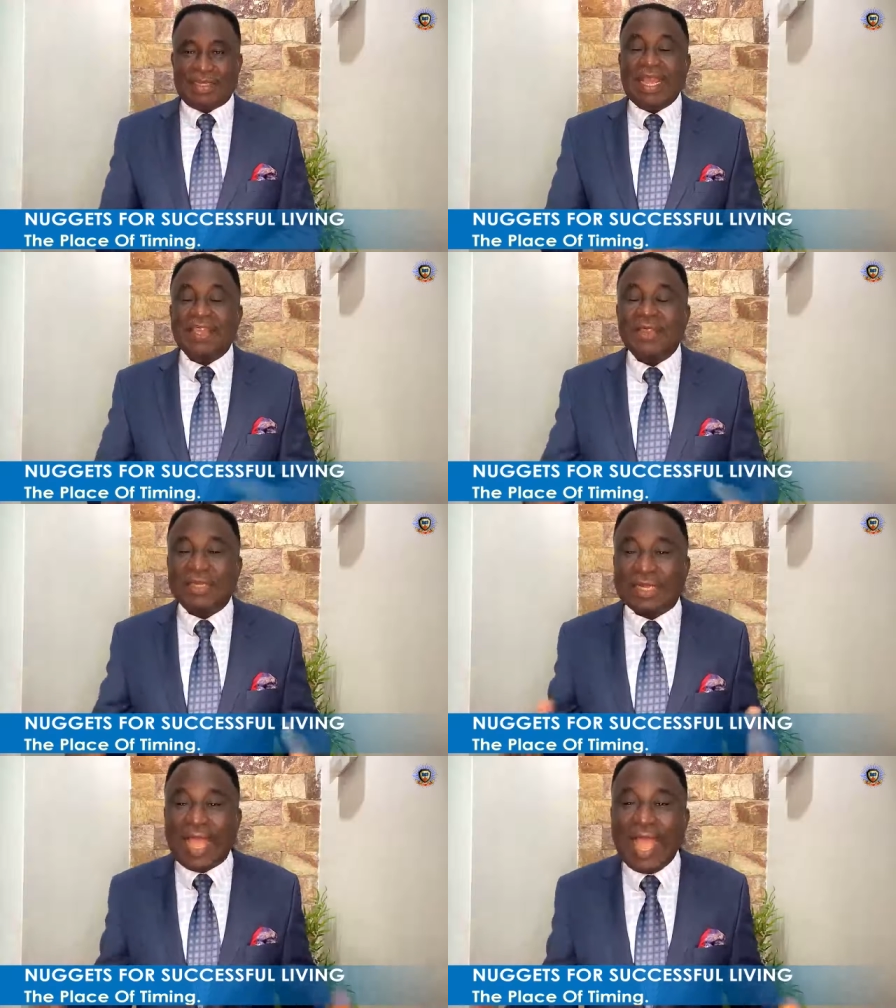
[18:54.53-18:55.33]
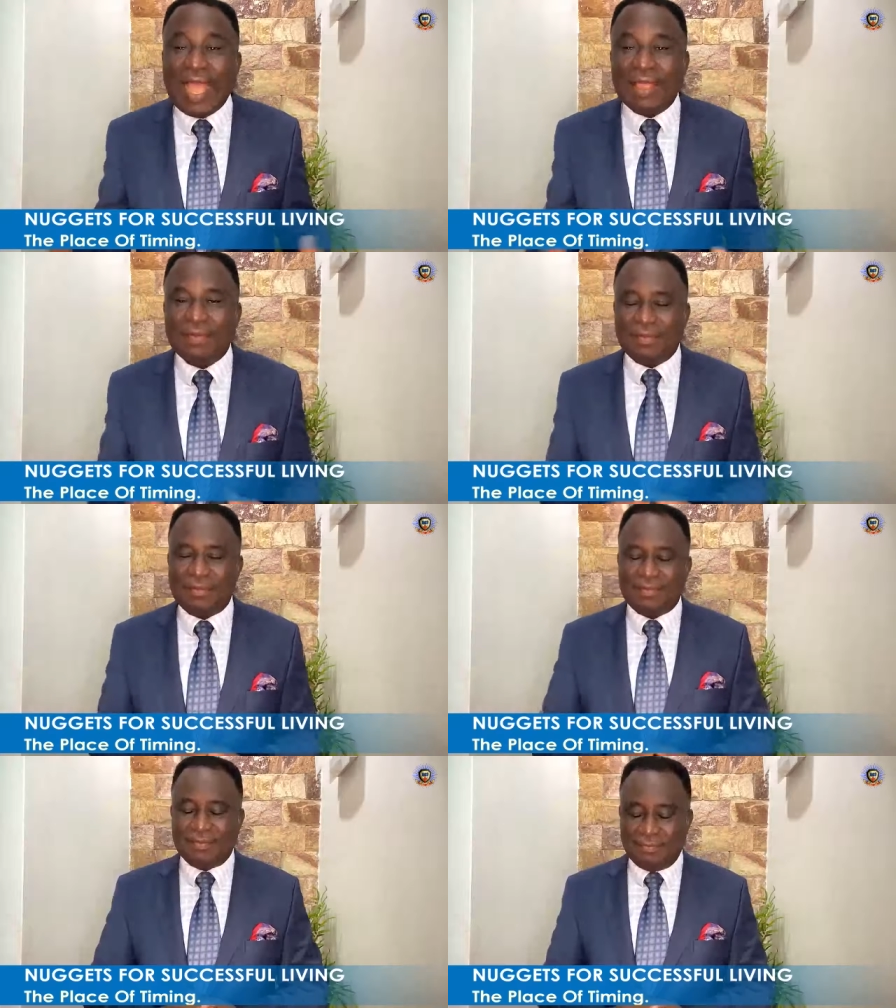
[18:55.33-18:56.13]
Take your time.
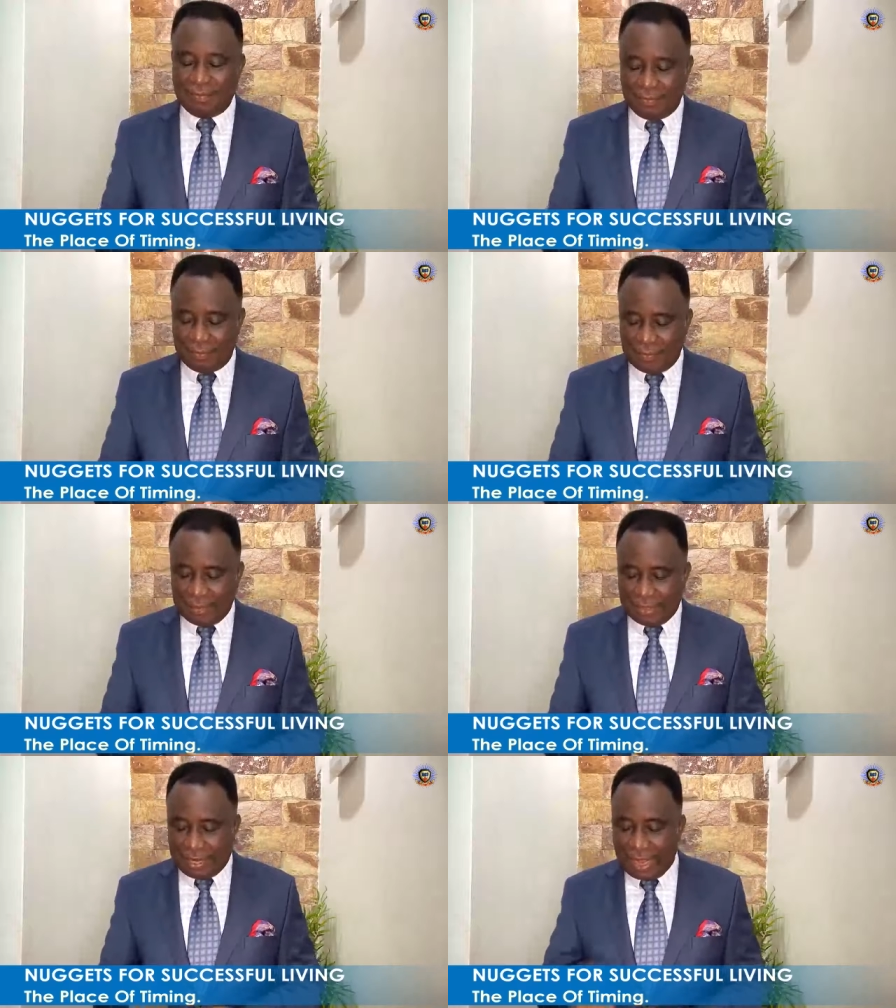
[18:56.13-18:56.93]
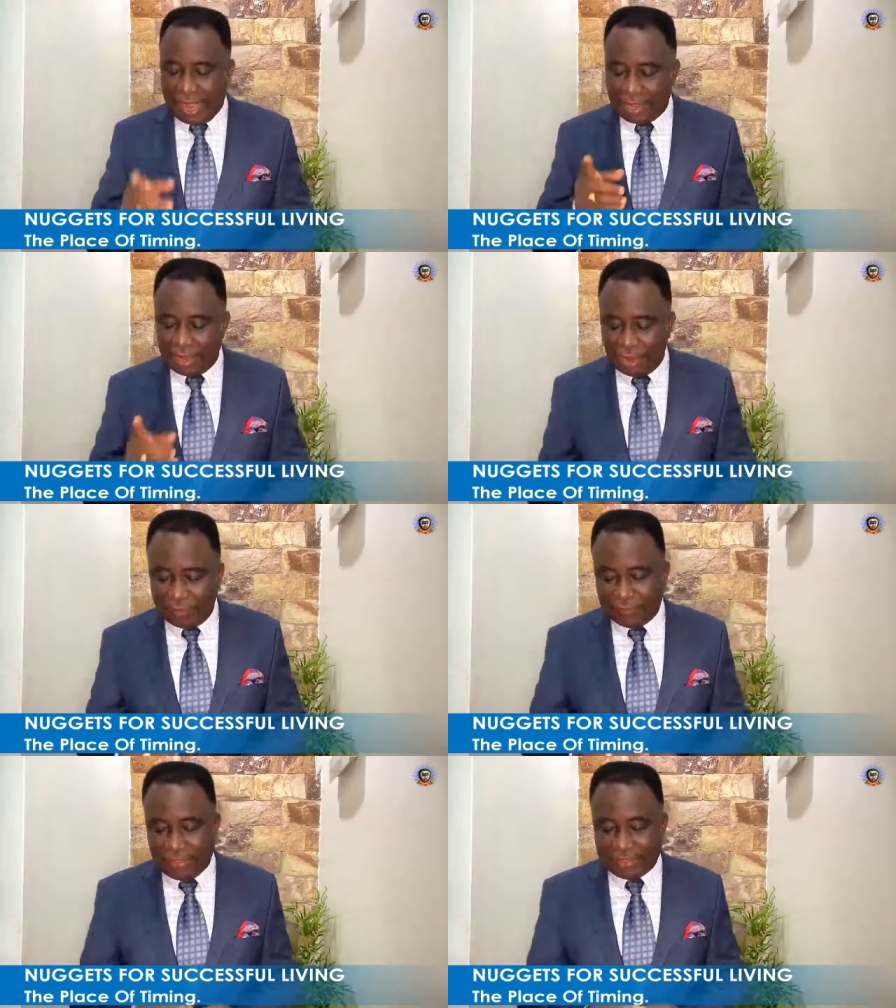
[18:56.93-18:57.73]
I
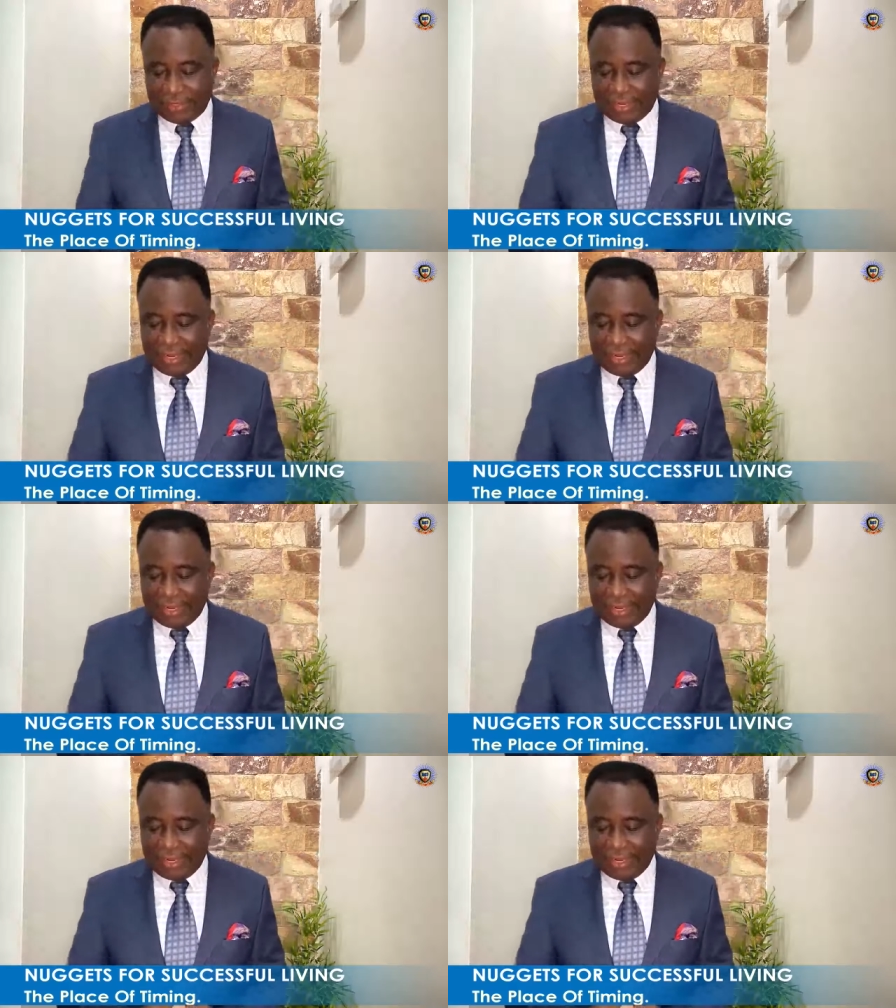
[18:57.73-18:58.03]
love it.